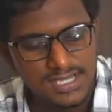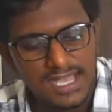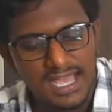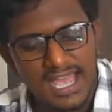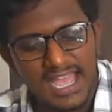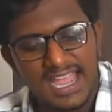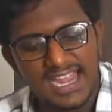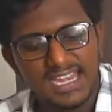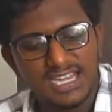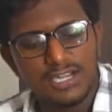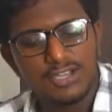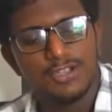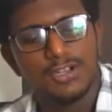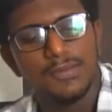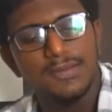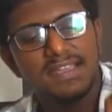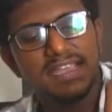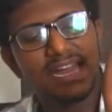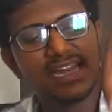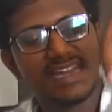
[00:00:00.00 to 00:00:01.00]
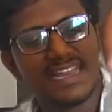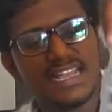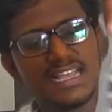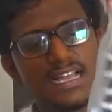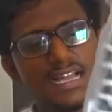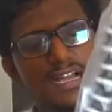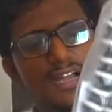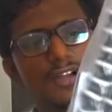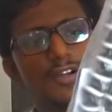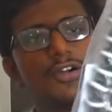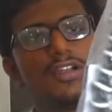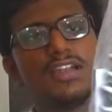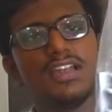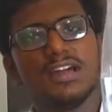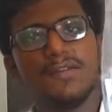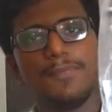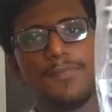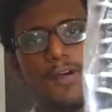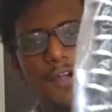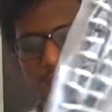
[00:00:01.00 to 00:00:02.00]
and you'll be getting a
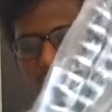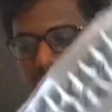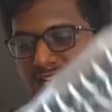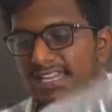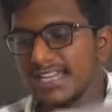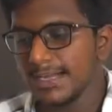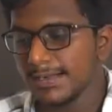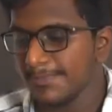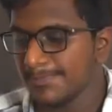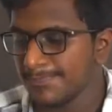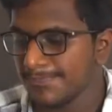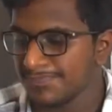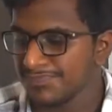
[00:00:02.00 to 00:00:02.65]
Gorillapod here.